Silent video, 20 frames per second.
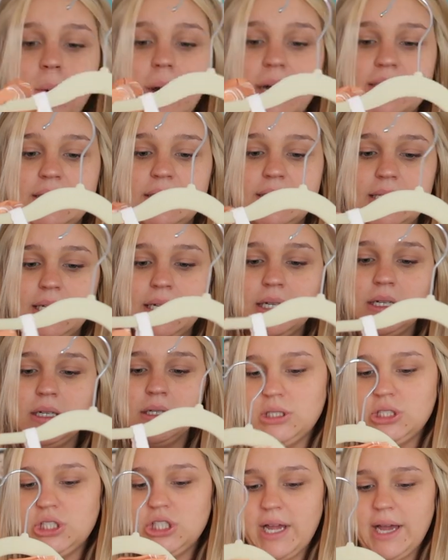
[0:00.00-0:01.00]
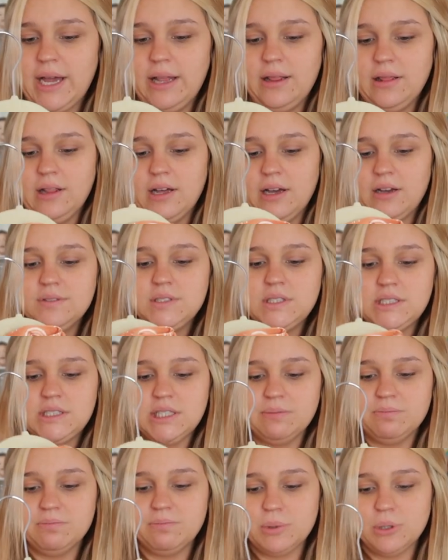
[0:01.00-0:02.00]
onesie, which I love.
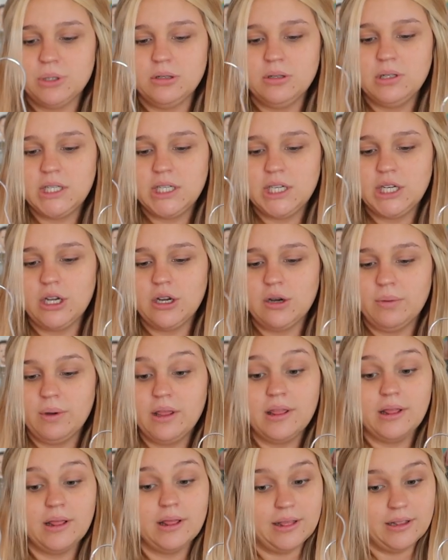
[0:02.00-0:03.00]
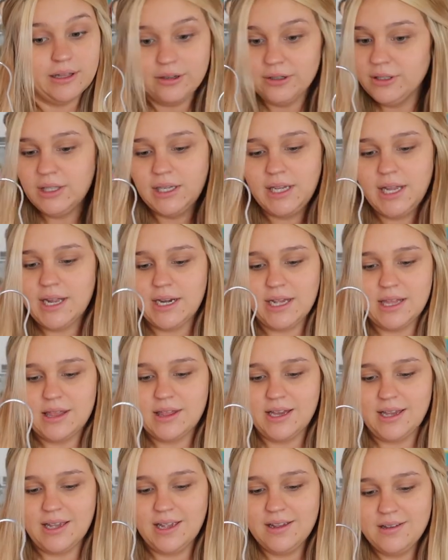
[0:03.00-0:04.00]
Simple could go with literally
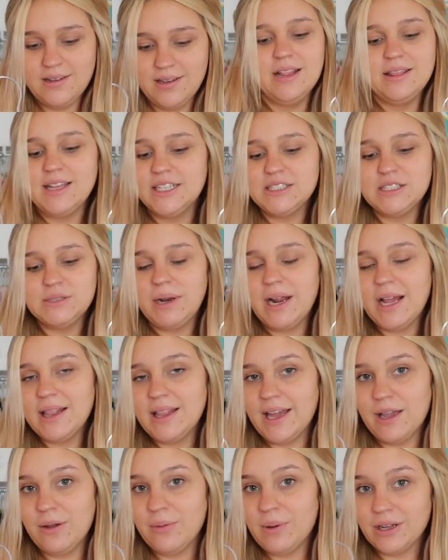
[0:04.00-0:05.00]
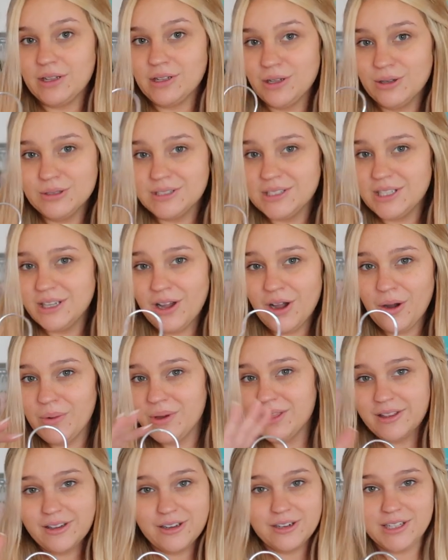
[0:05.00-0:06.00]
anything. That's what I like, when clothes can go
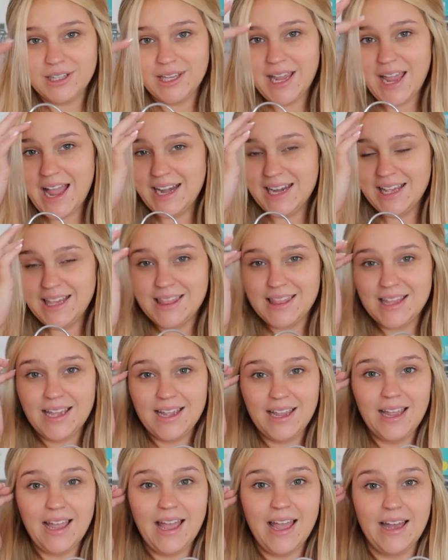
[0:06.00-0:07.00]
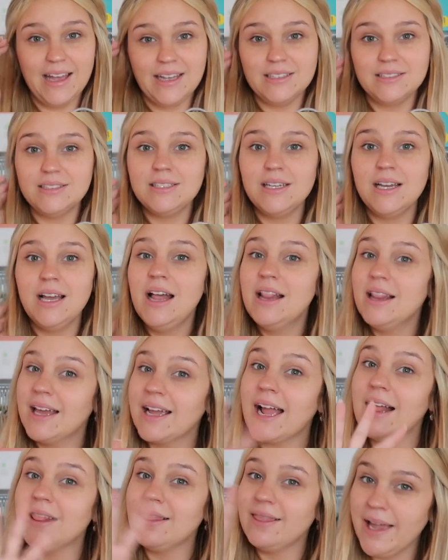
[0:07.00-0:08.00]
with literally anything. And
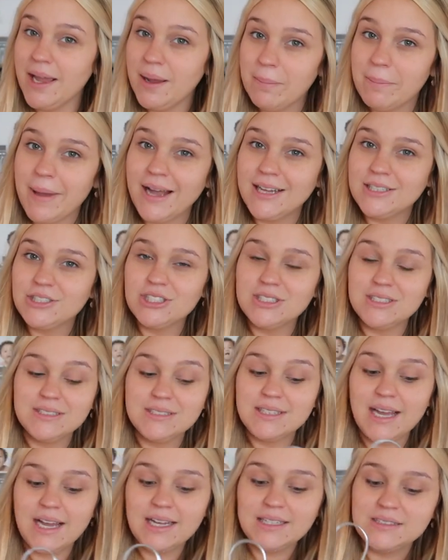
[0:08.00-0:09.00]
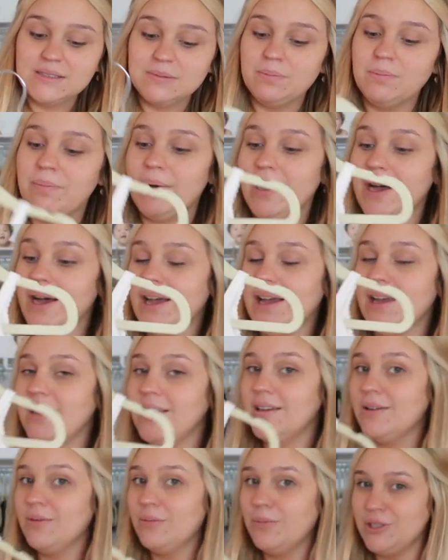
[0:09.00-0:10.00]
like, I like matching sets, but
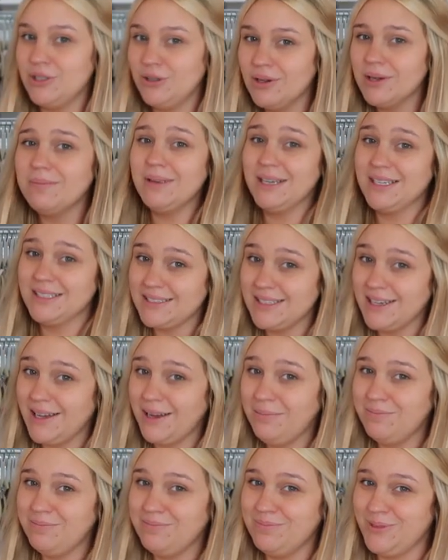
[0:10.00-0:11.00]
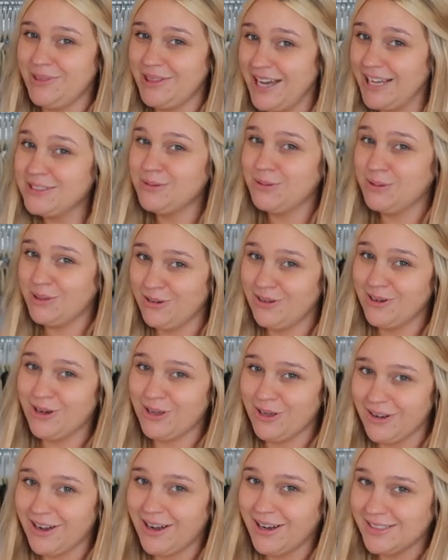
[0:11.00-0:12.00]
when you can mix it up, that's when you know
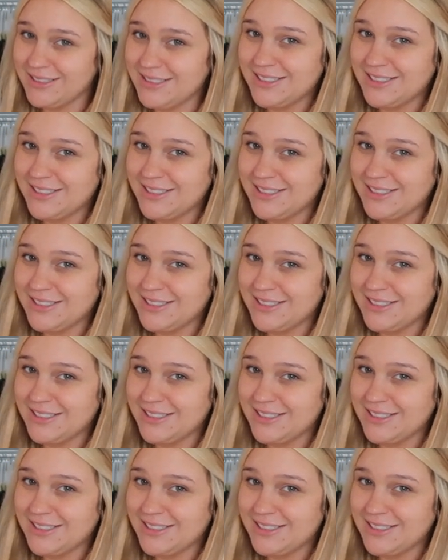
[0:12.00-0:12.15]
you got a